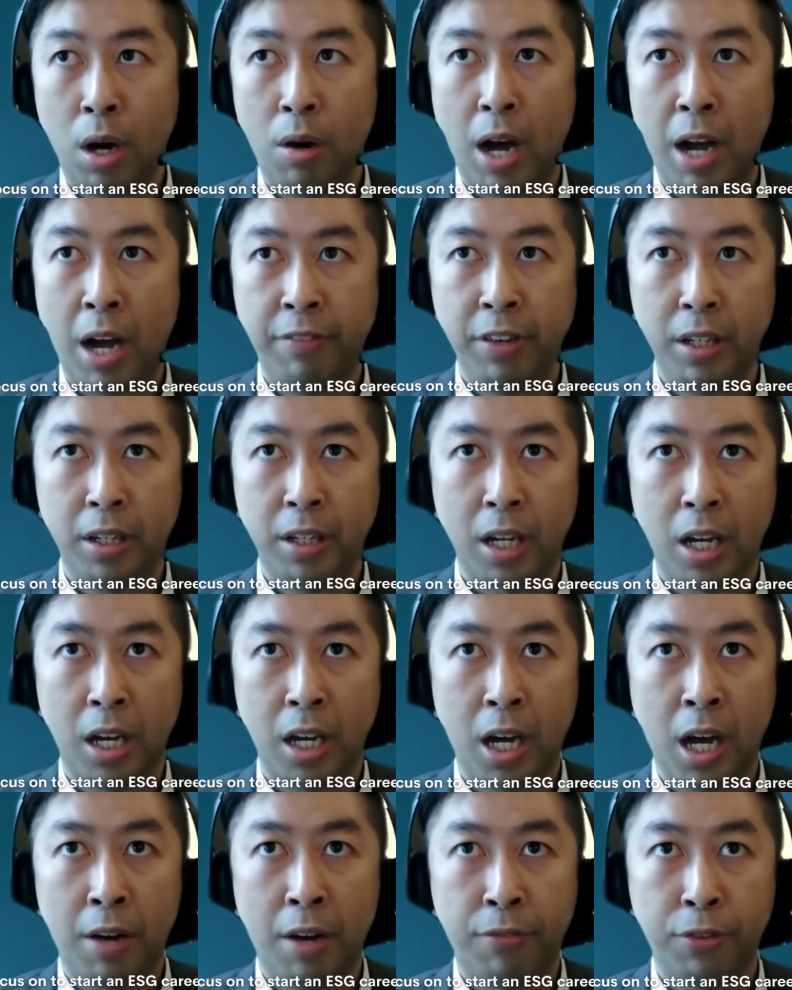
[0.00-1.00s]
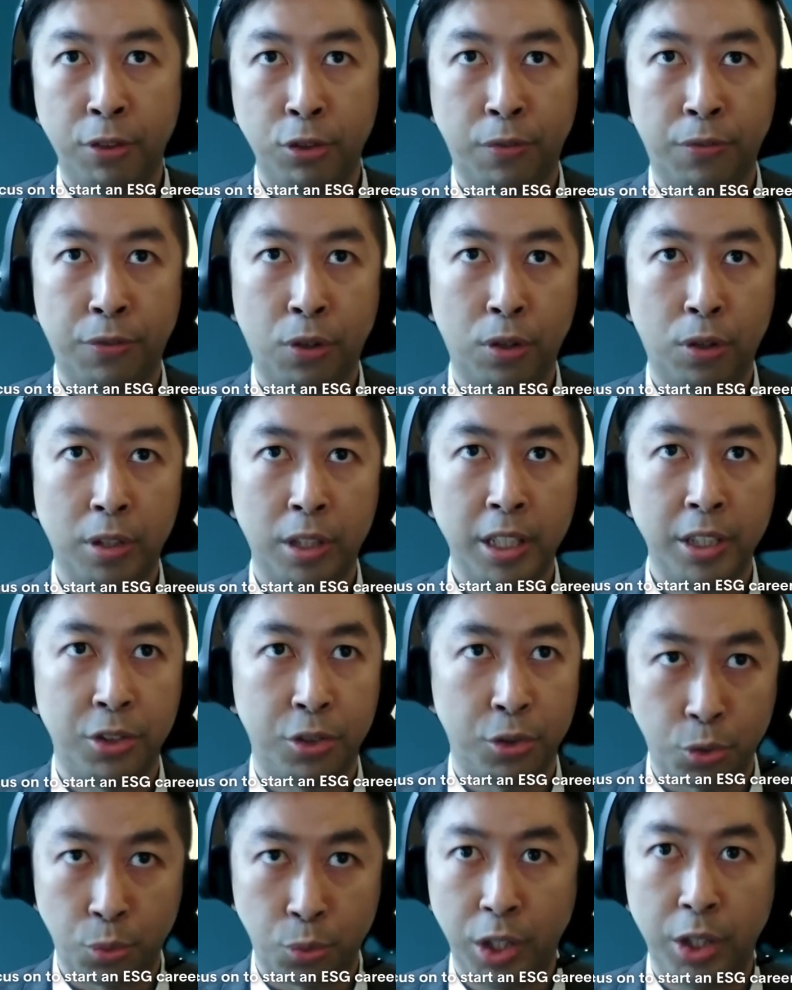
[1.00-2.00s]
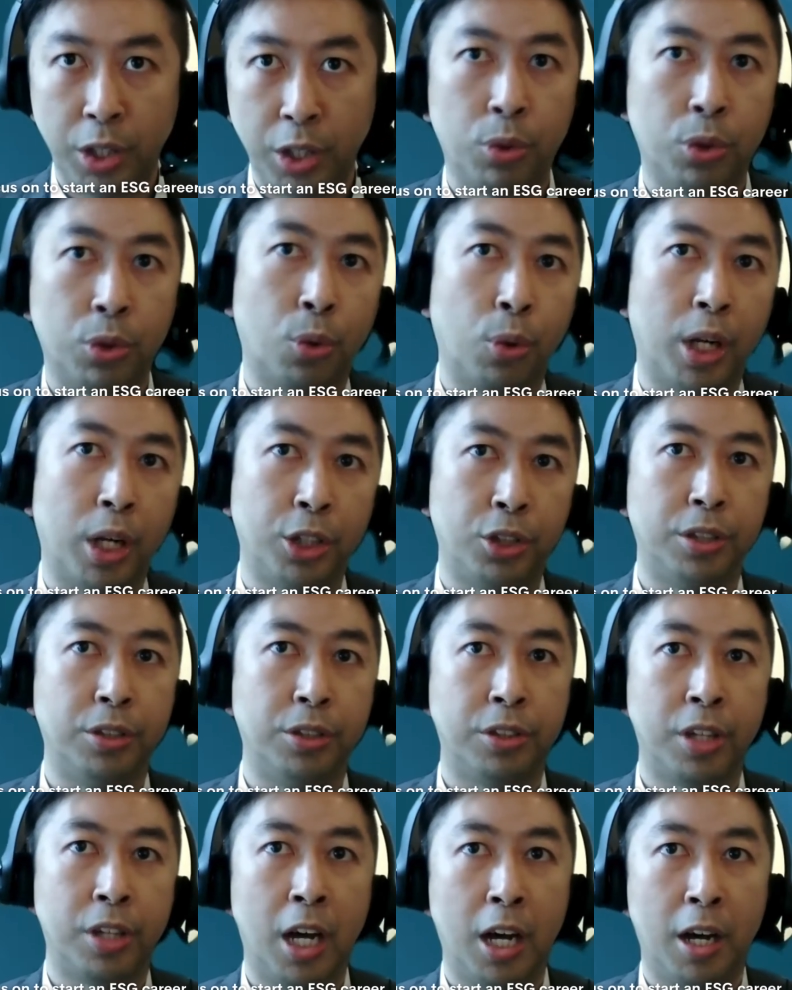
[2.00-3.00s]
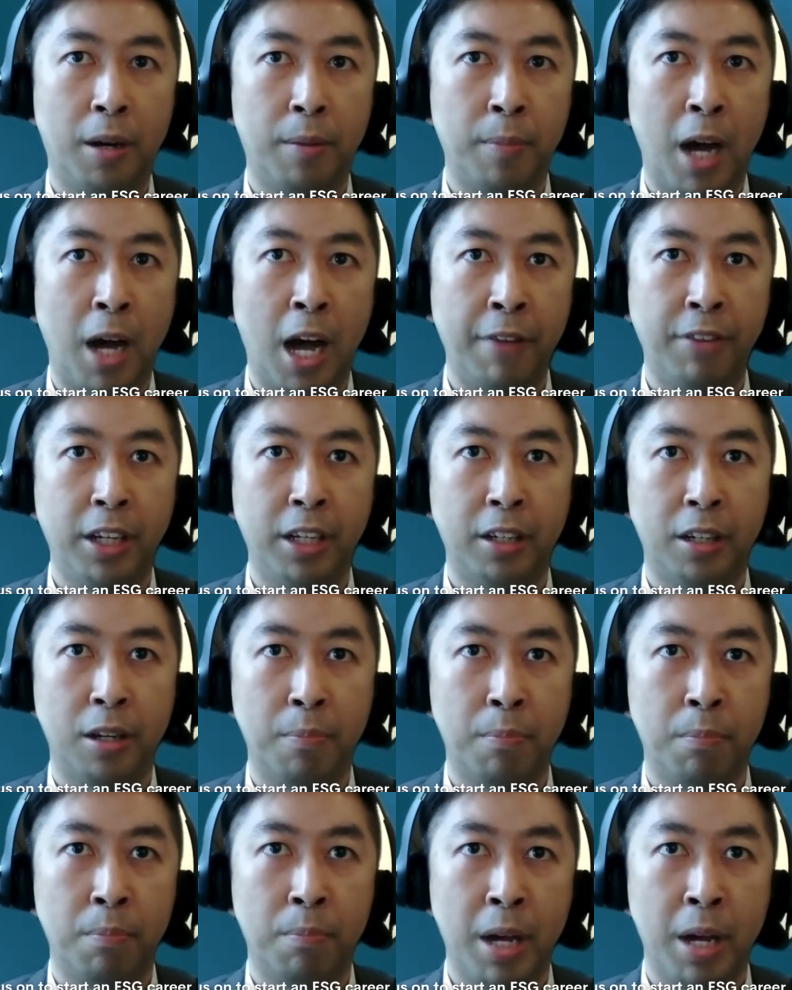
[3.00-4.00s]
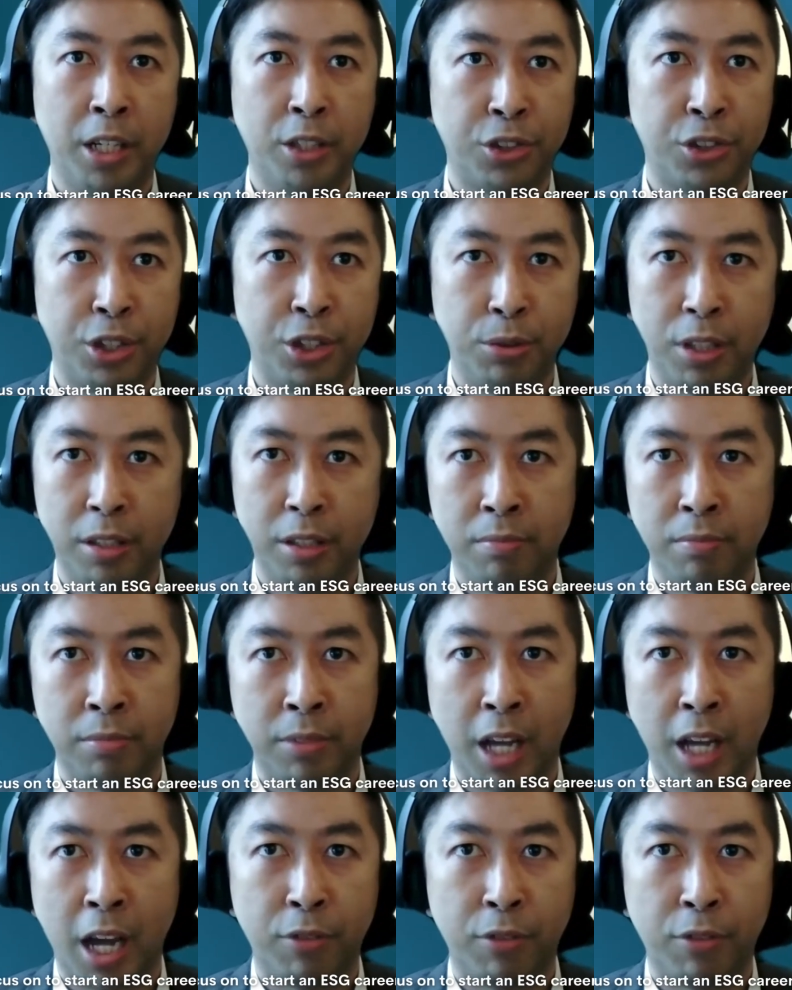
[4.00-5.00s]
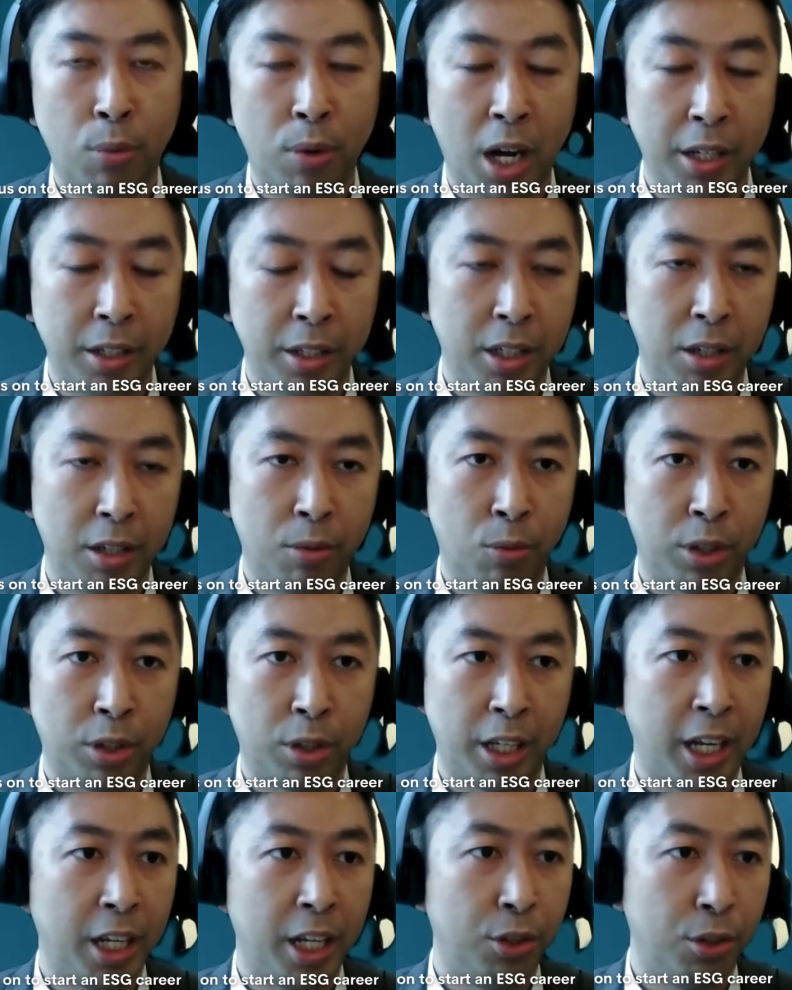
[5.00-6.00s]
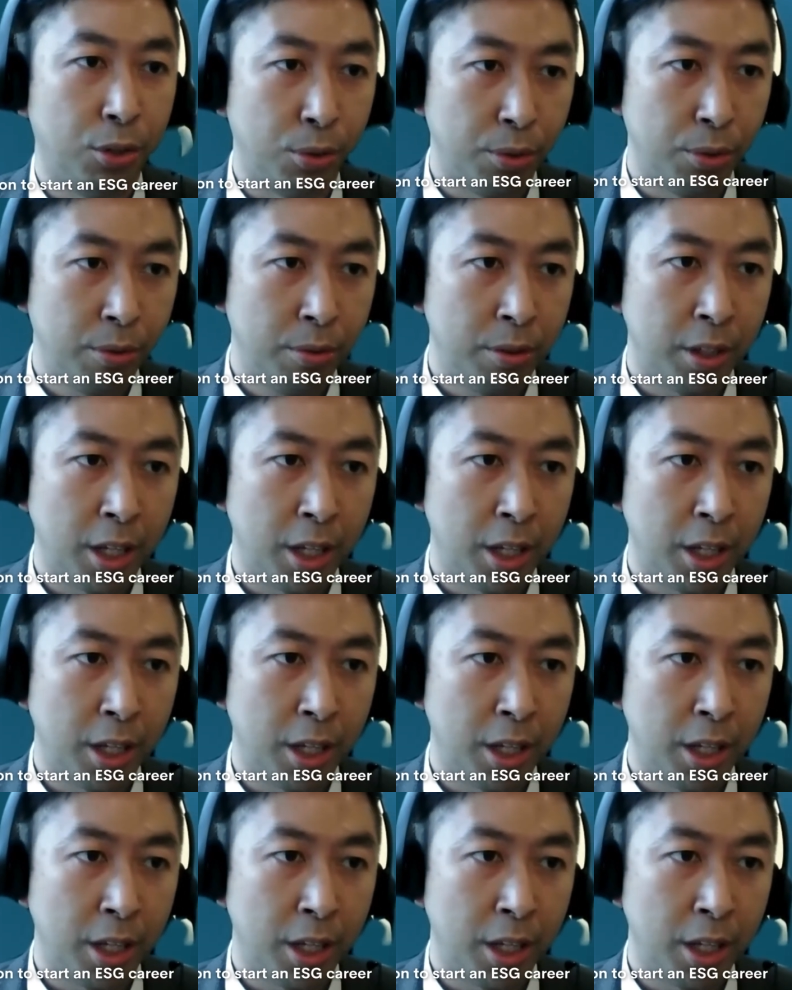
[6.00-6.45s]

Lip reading: I think, first of all, this is really good questions. I think many students, they have no idea what they can do.